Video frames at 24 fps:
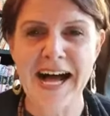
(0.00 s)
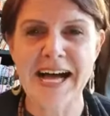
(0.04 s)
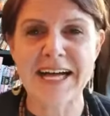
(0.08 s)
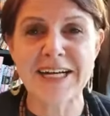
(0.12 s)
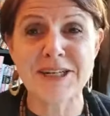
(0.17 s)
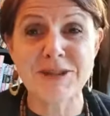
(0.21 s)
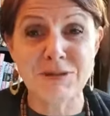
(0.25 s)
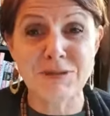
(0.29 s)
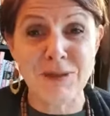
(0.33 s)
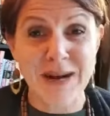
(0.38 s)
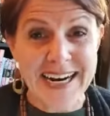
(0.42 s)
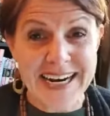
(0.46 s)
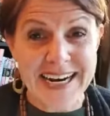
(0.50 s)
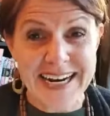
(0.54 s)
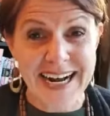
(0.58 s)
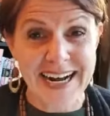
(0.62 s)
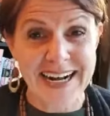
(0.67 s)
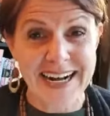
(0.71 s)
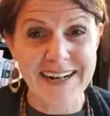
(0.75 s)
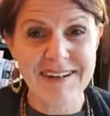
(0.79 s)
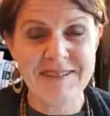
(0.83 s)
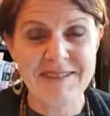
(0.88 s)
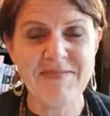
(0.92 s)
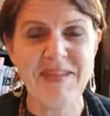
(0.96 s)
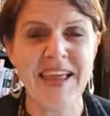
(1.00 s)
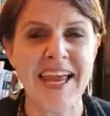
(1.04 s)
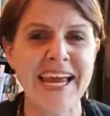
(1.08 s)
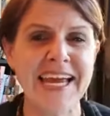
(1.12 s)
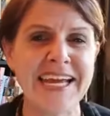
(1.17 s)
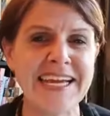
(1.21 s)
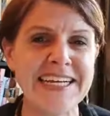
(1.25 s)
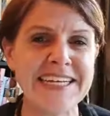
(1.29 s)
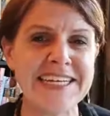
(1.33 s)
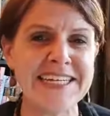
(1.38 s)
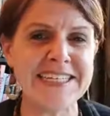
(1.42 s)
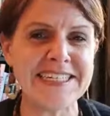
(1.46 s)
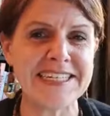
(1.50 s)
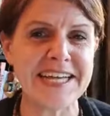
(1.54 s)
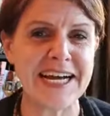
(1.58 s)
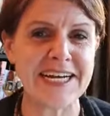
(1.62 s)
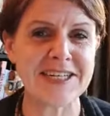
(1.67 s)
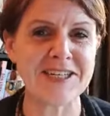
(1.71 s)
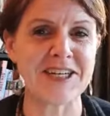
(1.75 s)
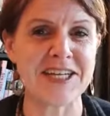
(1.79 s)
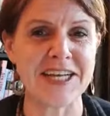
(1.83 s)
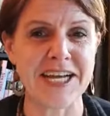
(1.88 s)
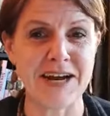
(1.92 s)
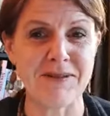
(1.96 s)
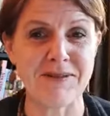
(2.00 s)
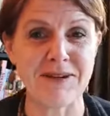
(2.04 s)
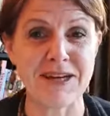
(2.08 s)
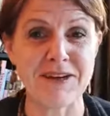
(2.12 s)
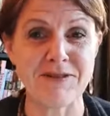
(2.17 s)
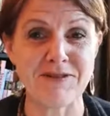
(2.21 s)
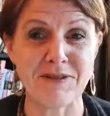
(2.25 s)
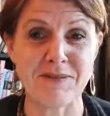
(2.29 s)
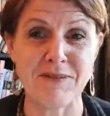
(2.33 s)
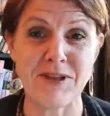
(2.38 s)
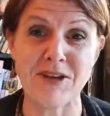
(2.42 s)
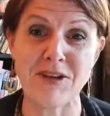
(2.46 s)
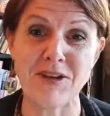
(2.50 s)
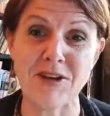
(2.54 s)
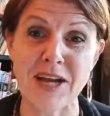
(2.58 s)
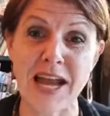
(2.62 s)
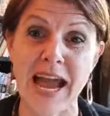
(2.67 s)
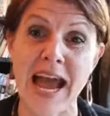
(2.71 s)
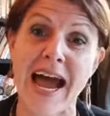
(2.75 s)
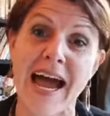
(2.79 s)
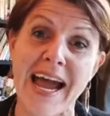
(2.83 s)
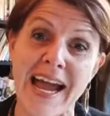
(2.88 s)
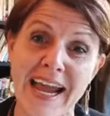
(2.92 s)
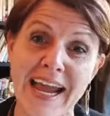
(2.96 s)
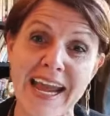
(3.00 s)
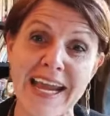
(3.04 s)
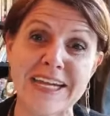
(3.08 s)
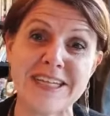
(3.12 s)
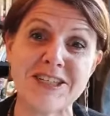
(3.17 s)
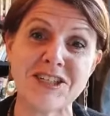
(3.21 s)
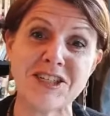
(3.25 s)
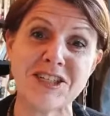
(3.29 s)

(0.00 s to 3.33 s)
Edwina is actually coming in from the UK, and